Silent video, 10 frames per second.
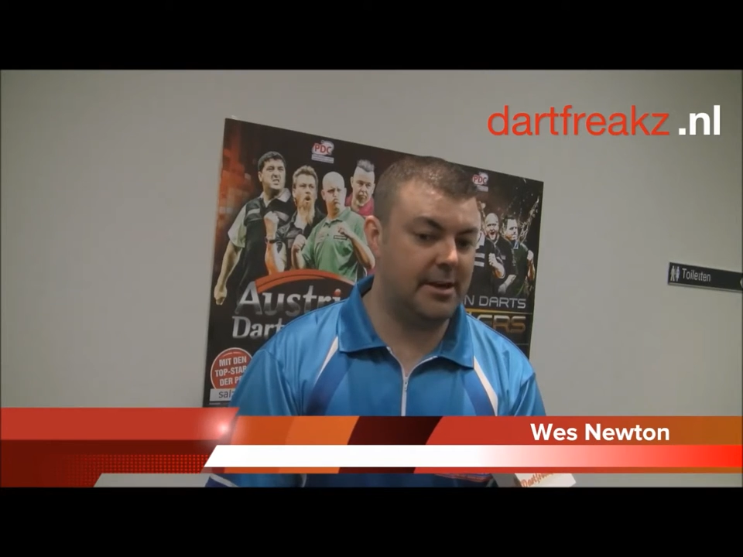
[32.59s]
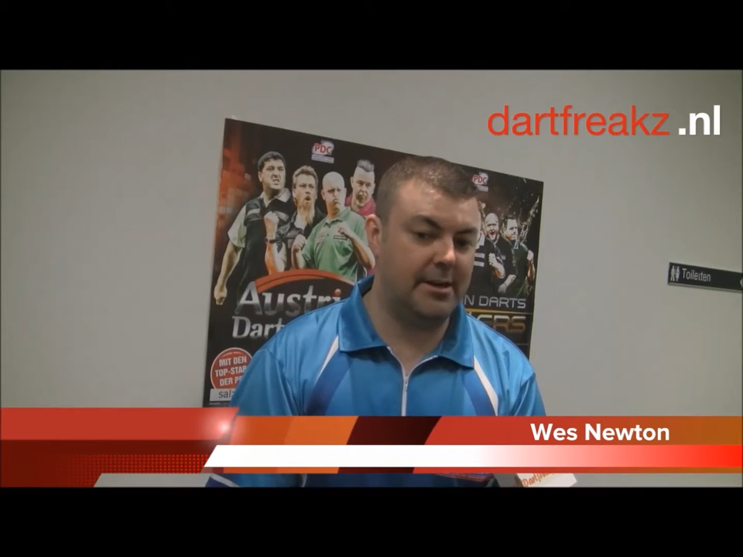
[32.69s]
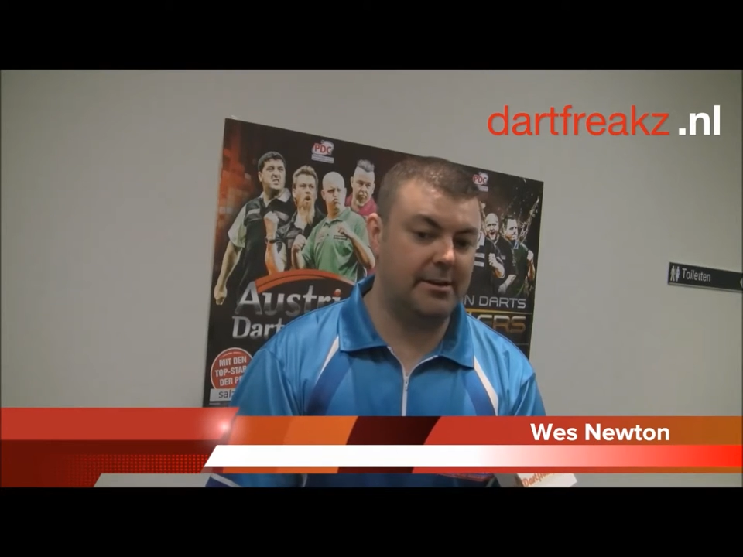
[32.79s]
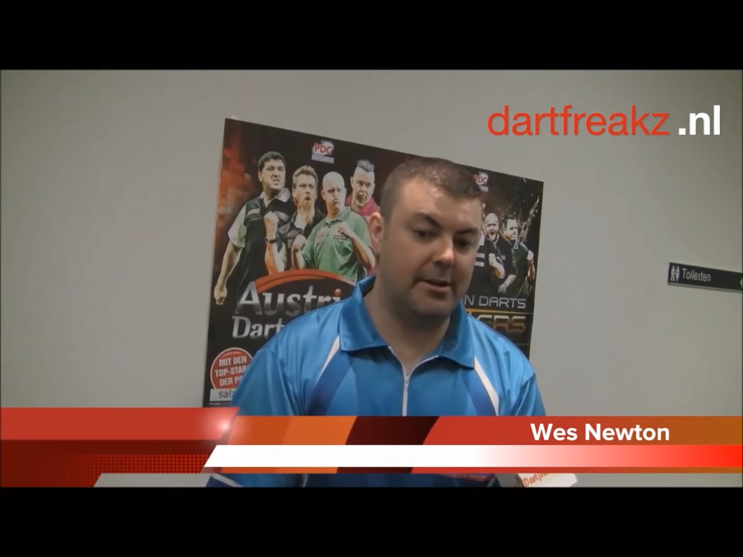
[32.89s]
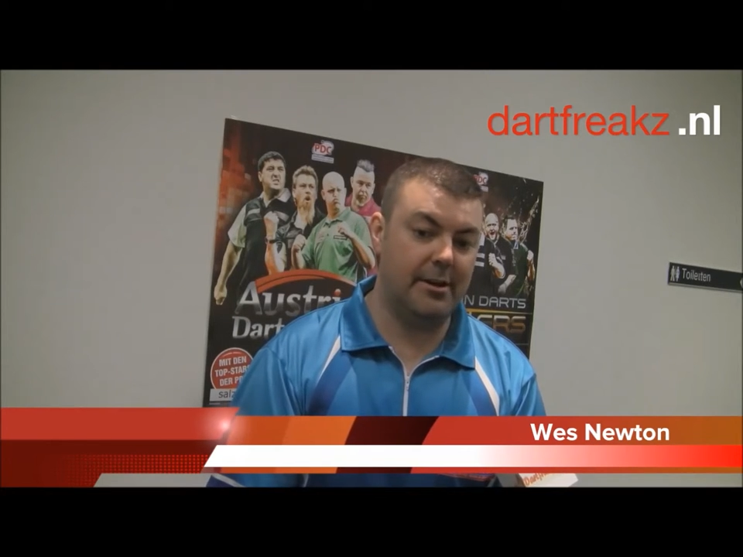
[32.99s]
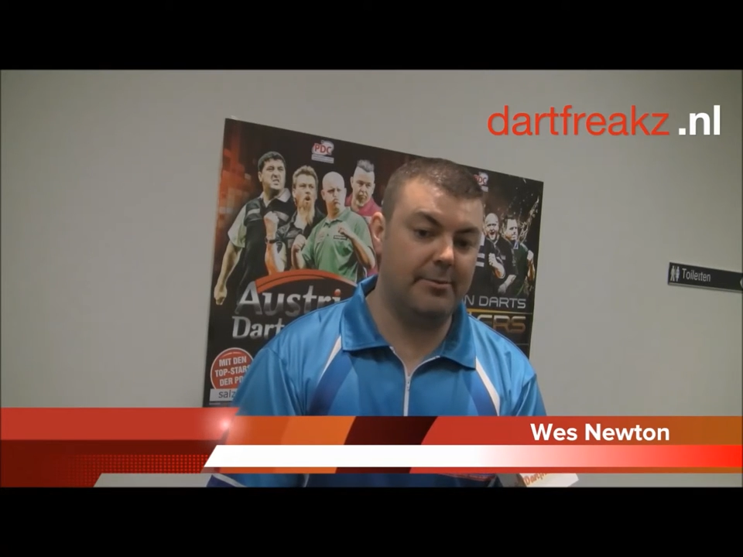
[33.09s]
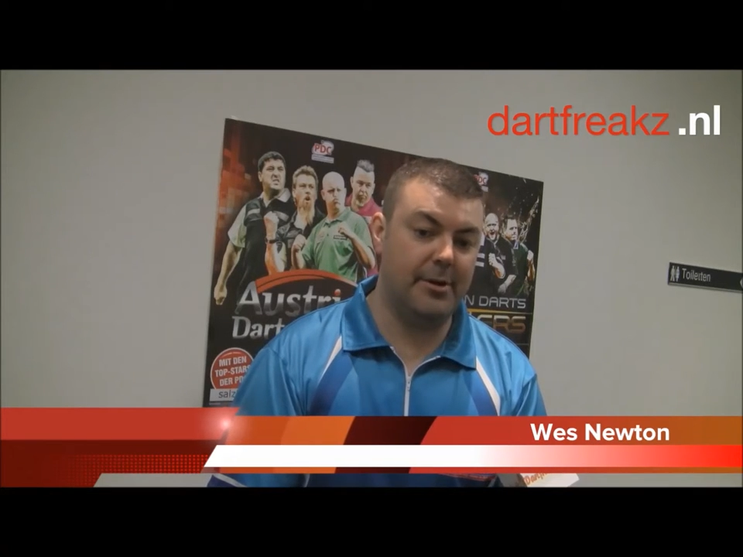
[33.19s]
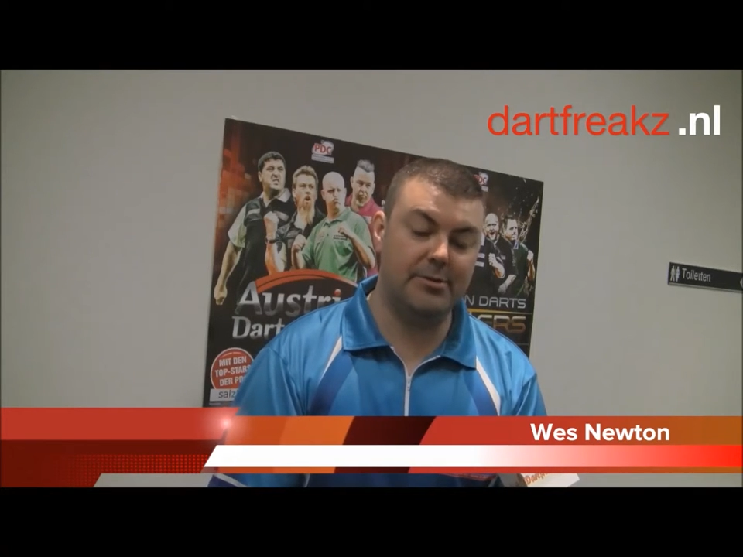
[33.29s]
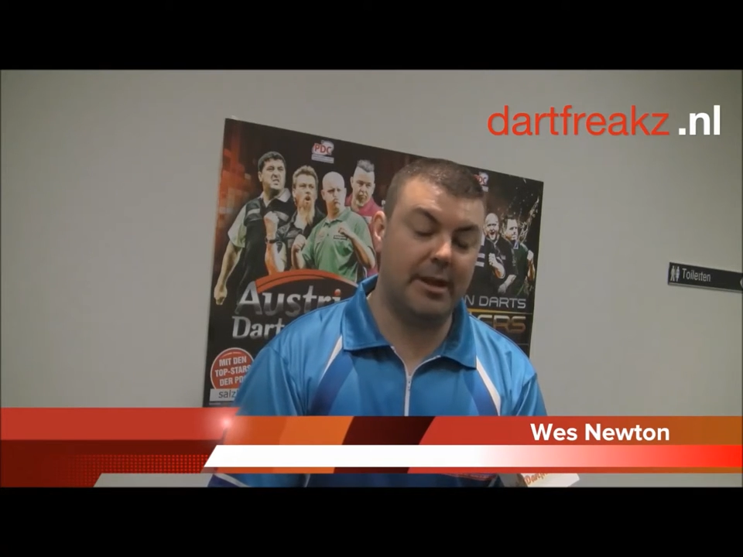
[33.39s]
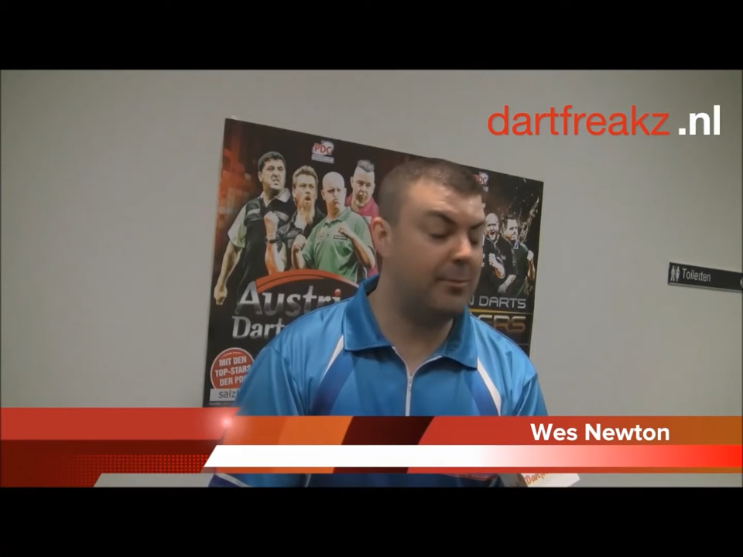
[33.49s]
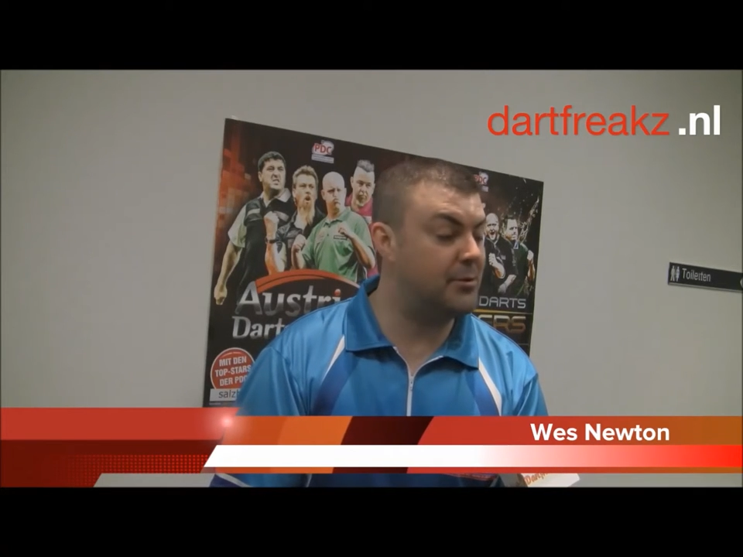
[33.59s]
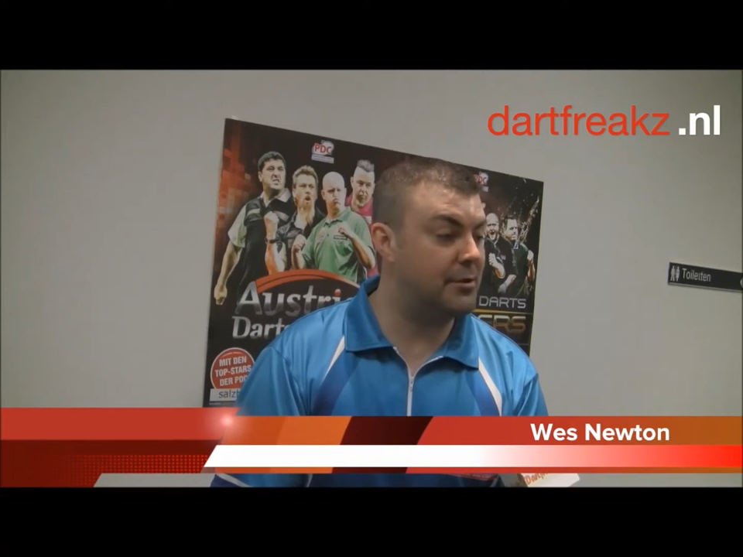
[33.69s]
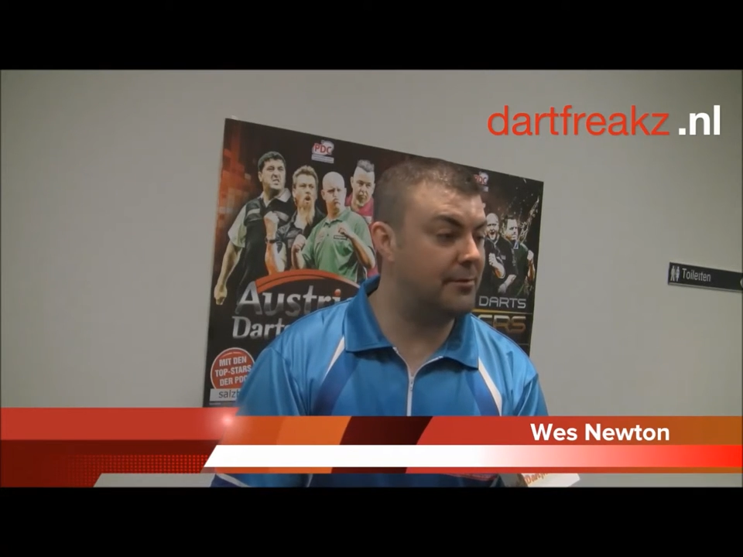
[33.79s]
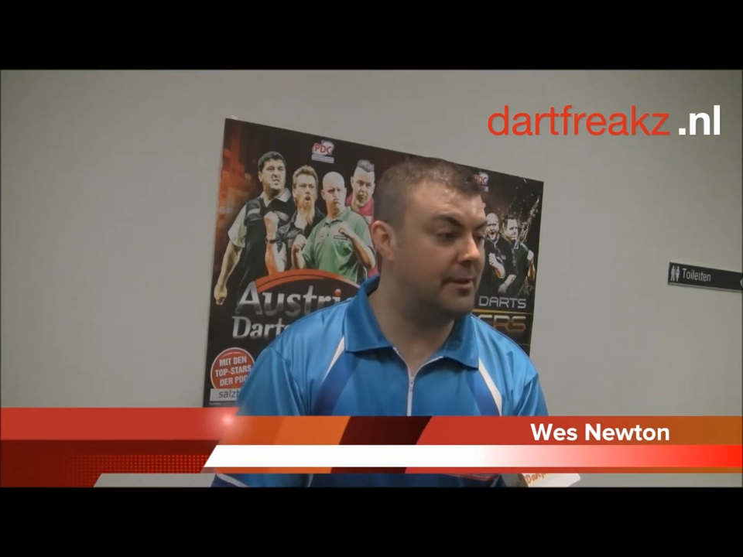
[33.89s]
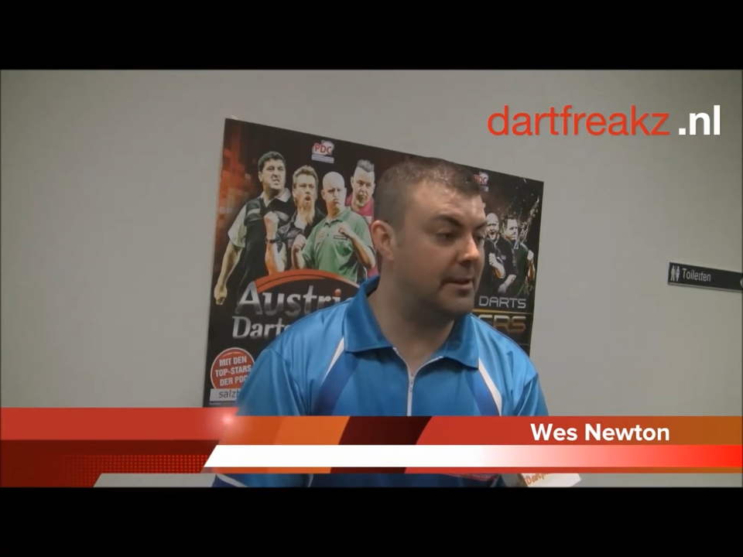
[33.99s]
and it doesn't get much
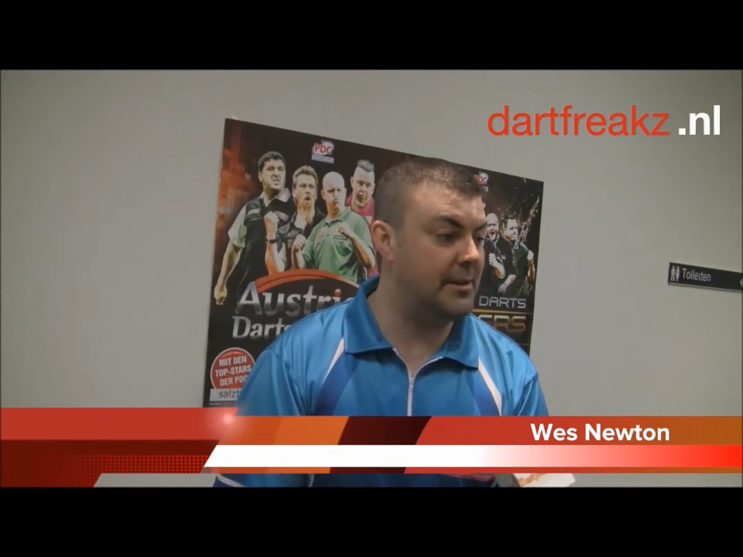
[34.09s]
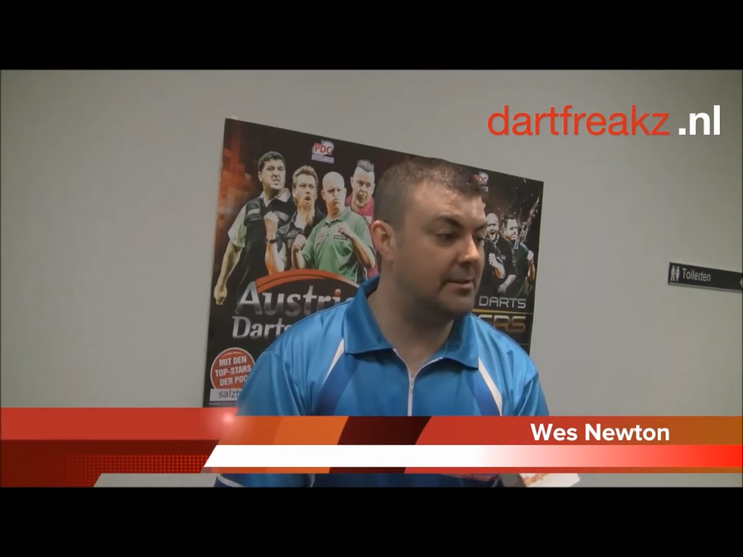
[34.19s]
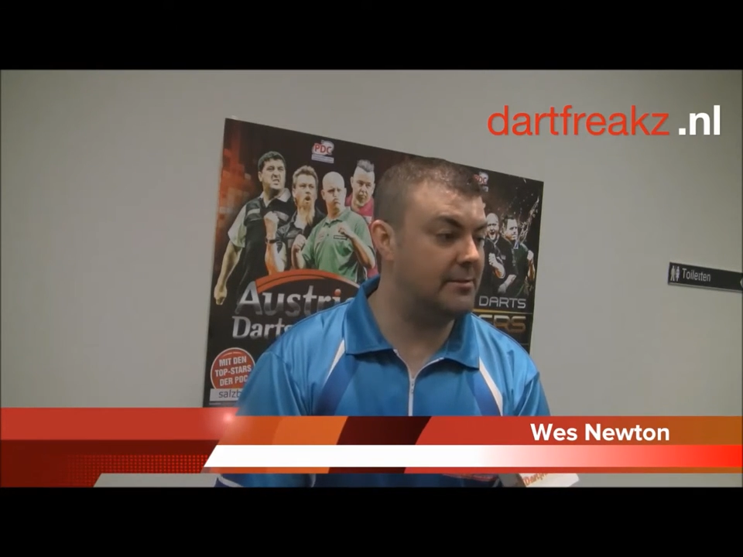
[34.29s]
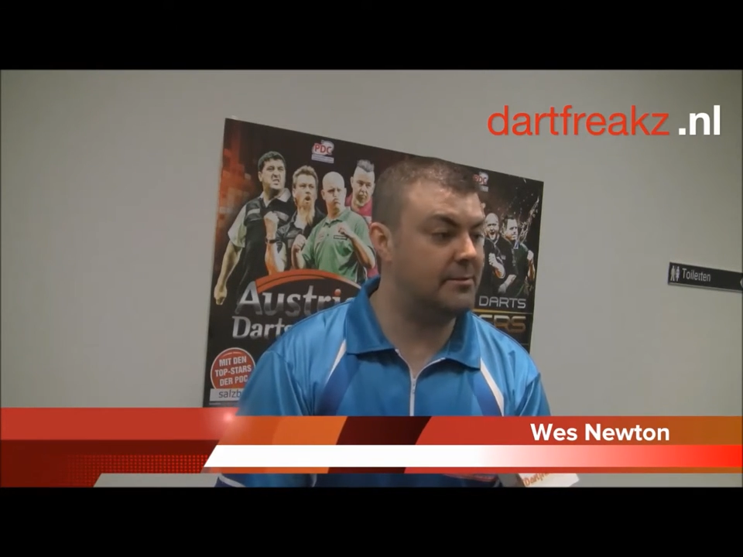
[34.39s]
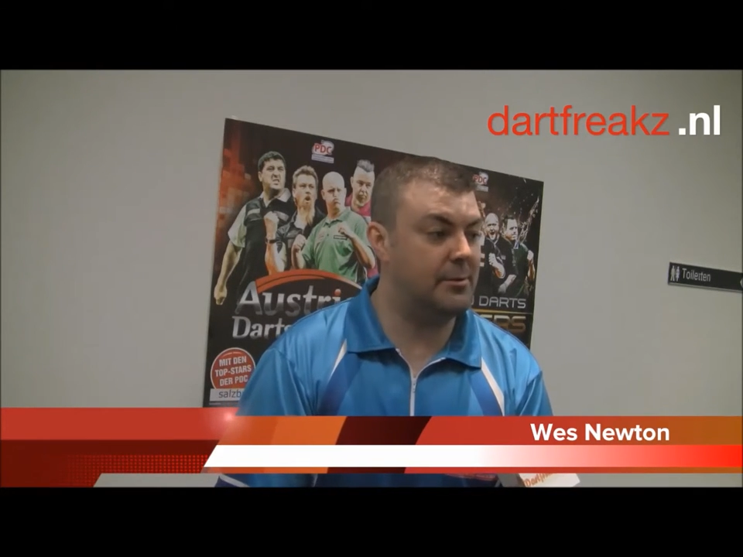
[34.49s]
tougher than this.